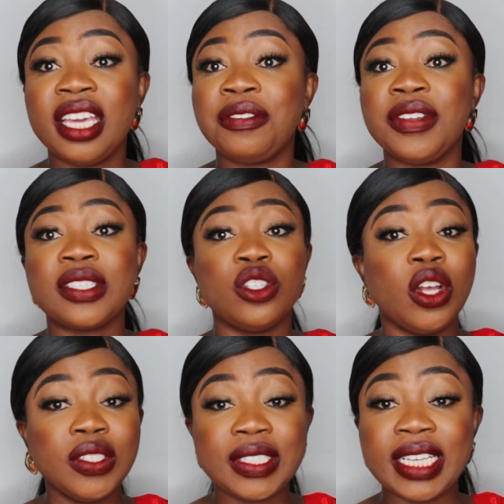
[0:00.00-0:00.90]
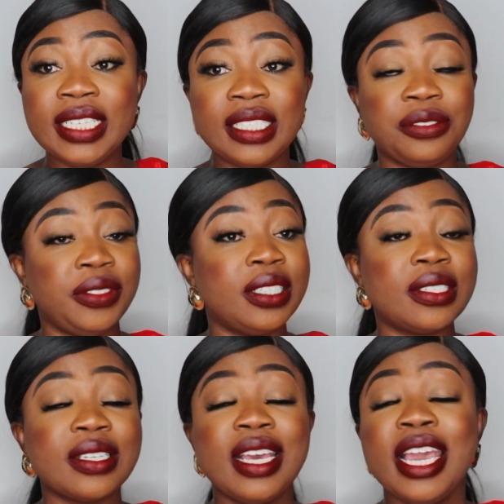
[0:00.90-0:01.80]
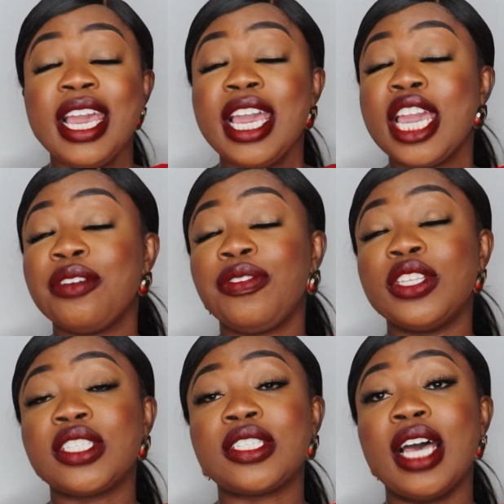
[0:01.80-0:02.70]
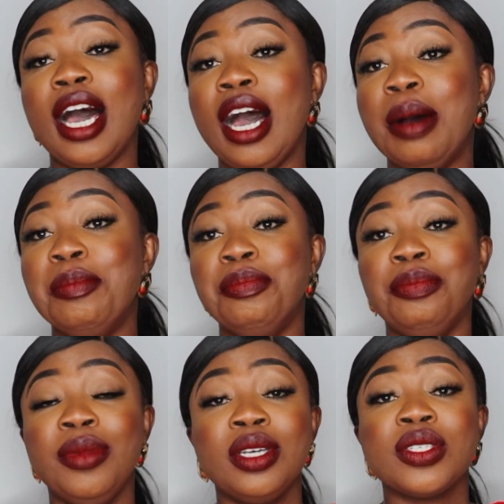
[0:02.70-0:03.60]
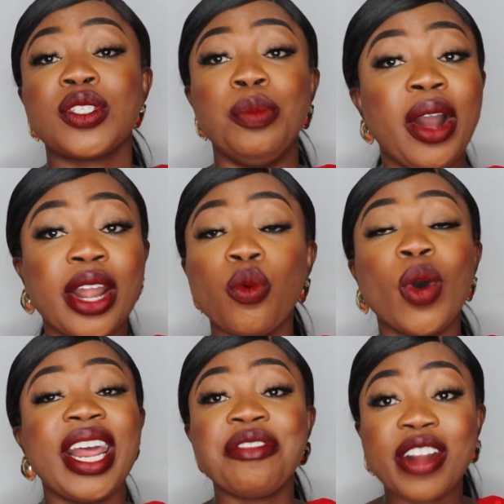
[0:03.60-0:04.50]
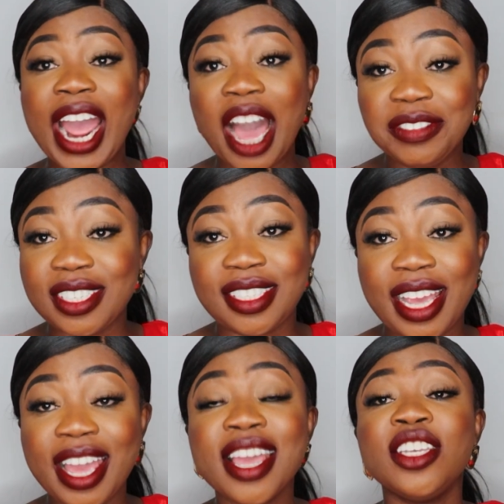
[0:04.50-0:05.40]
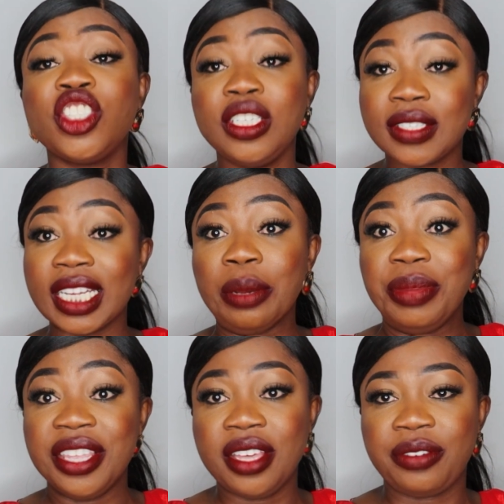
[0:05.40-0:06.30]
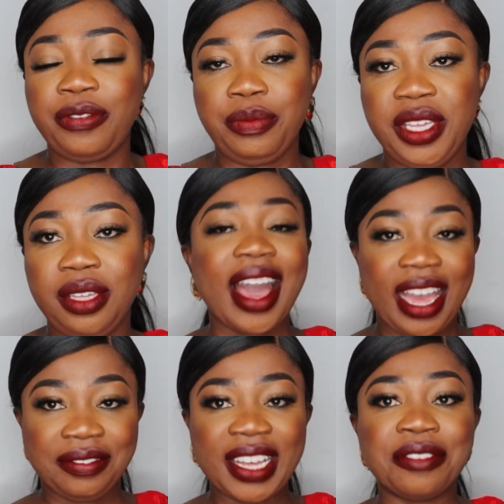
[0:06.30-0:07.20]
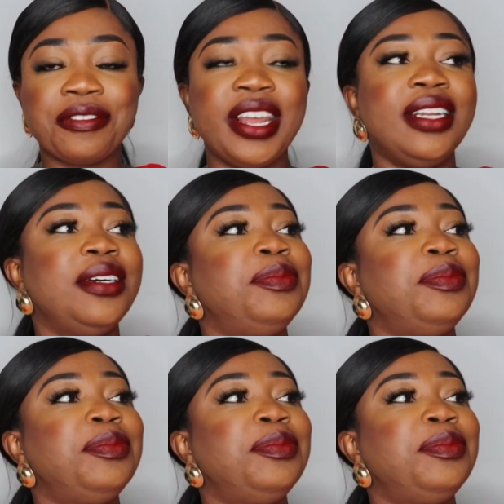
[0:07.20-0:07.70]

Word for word: If it's nonsense, if it's, if it's um, smart, whatever I have to say, she's gonna be there for me. I have that friend.